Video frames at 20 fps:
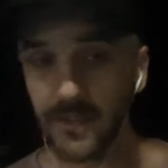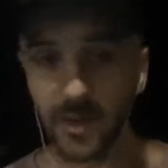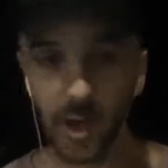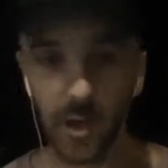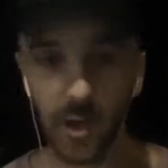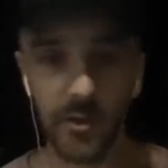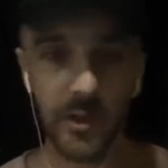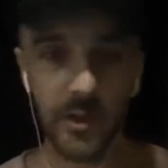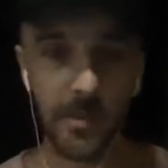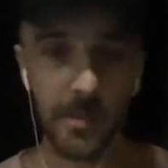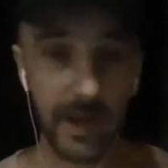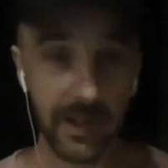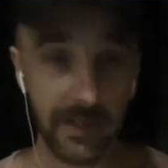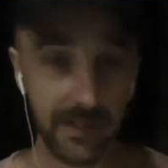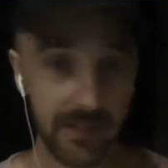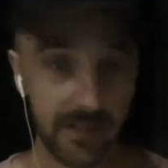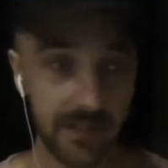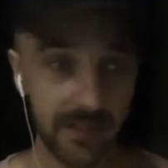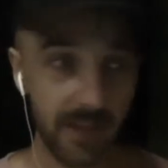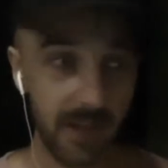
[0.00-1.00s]
go to the
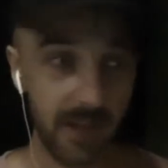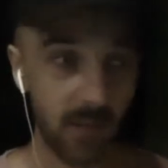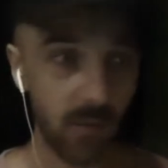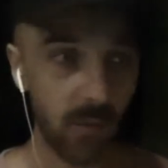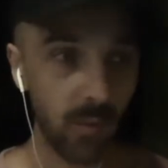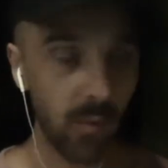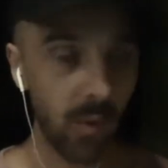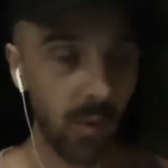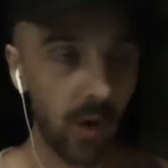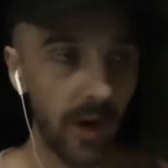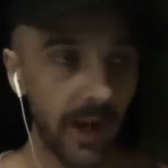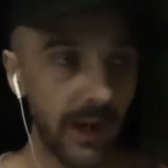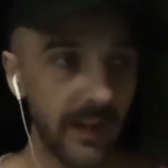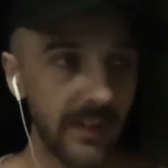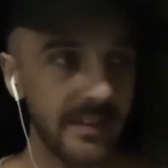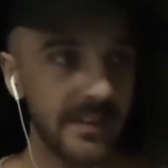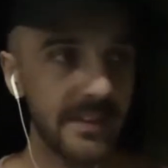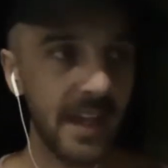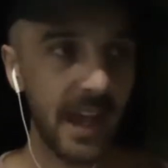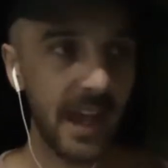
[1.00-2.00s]
basics then. What mm-hmm.
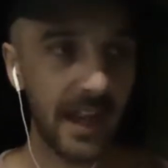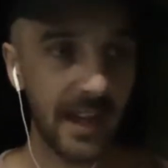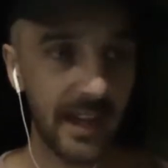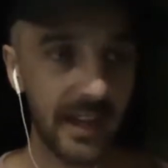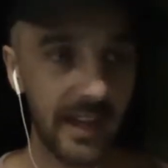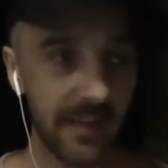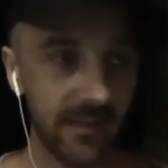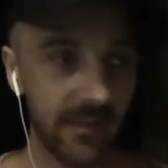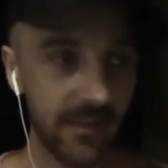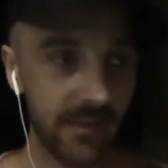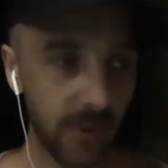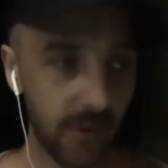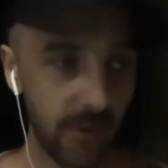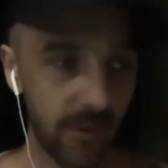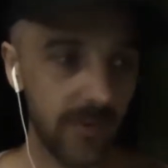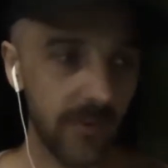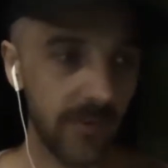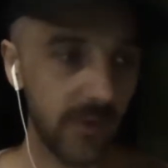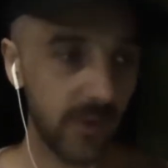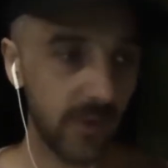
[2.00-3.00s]
exactly, mm-hmm. for those
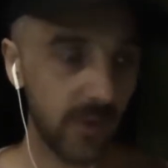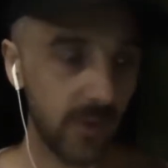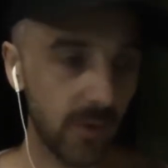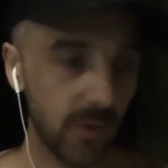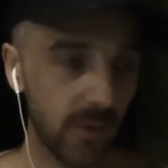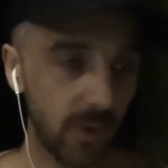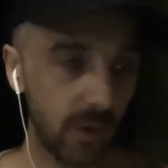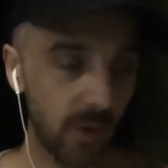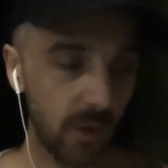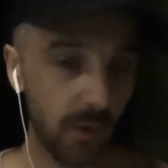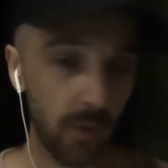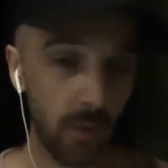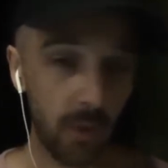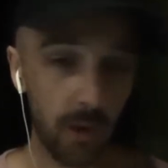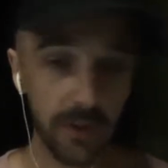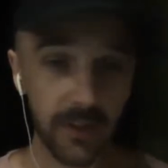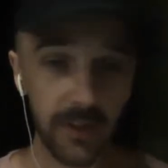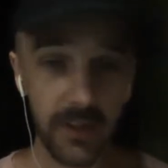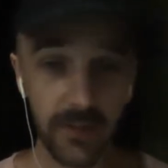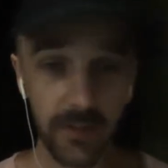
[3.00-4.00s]
of you who are
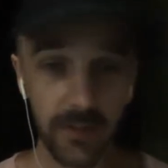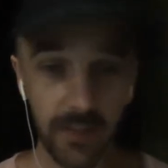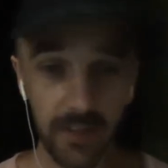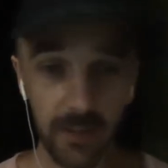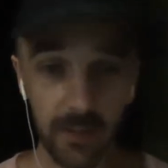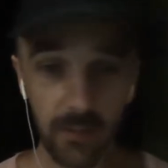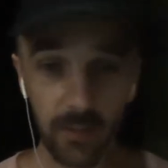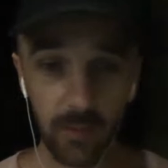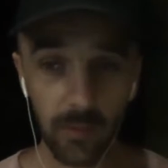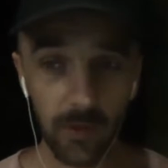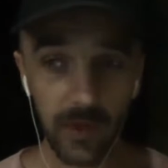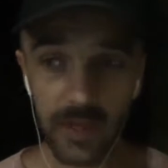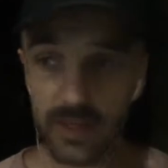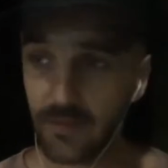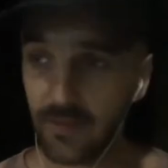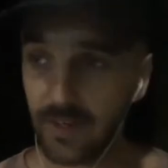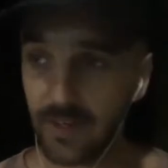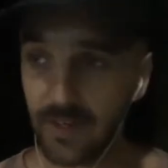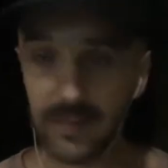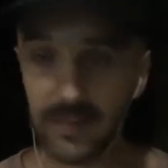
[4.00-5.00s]
watching this thinking, well, what
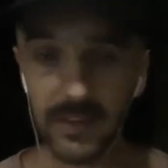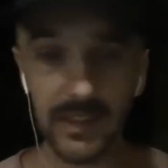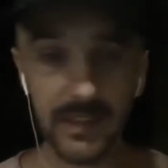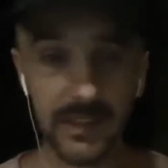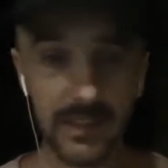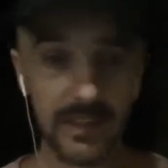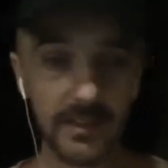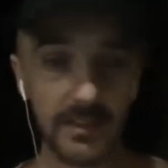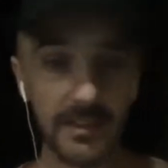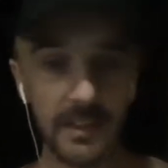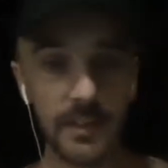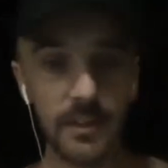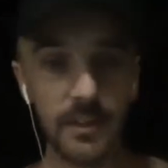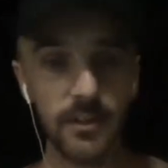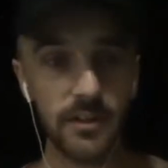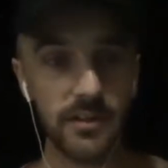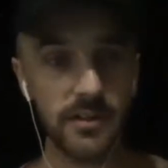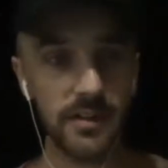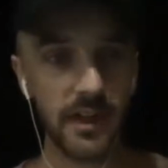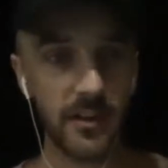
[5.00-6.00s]
even is LinkedIn? Can you
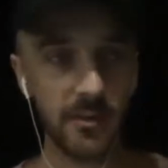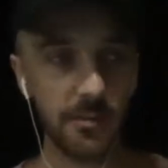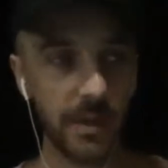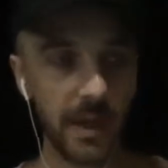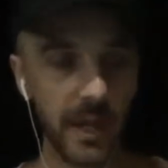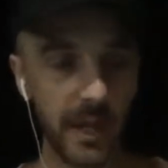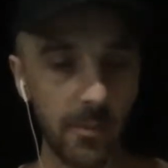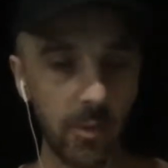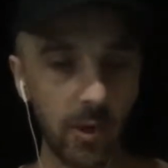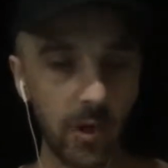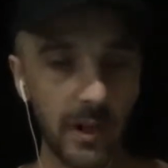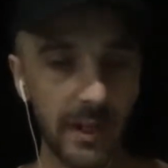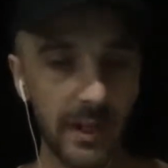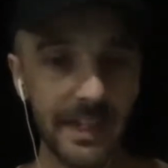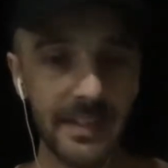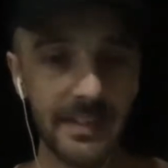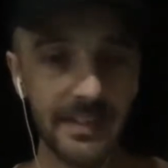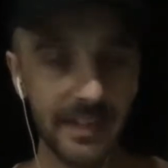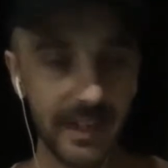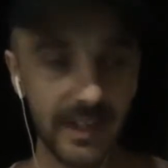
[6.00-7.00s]
just explain what
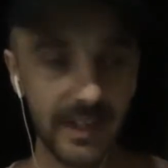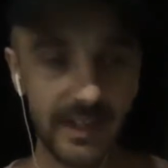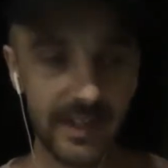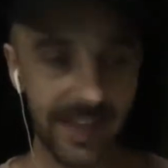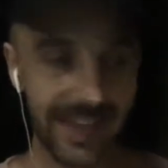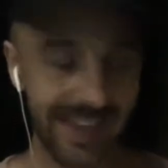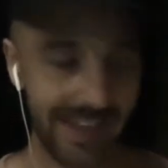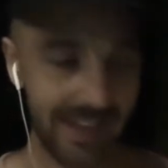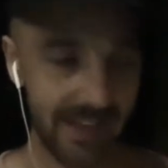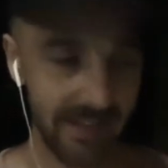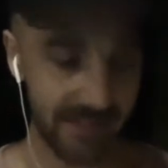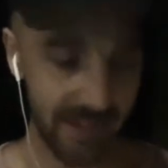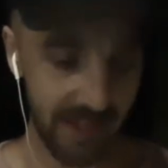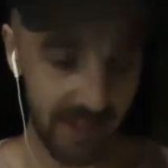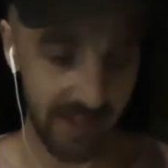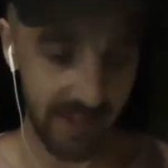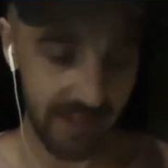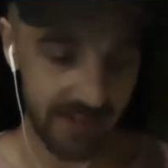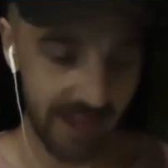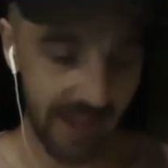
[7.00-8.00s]
LinkedIn is
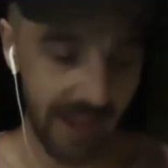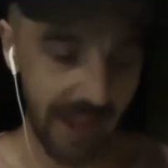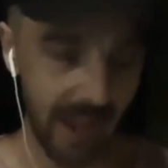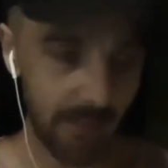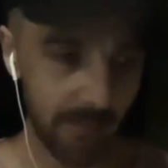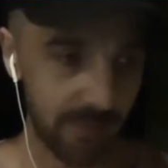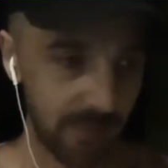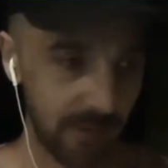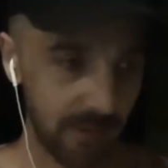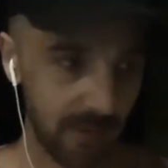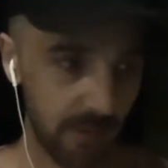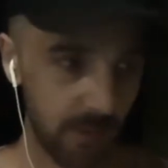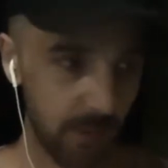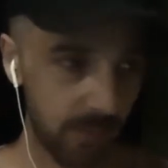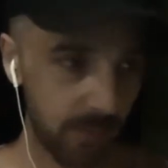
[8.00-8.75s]
in its absolute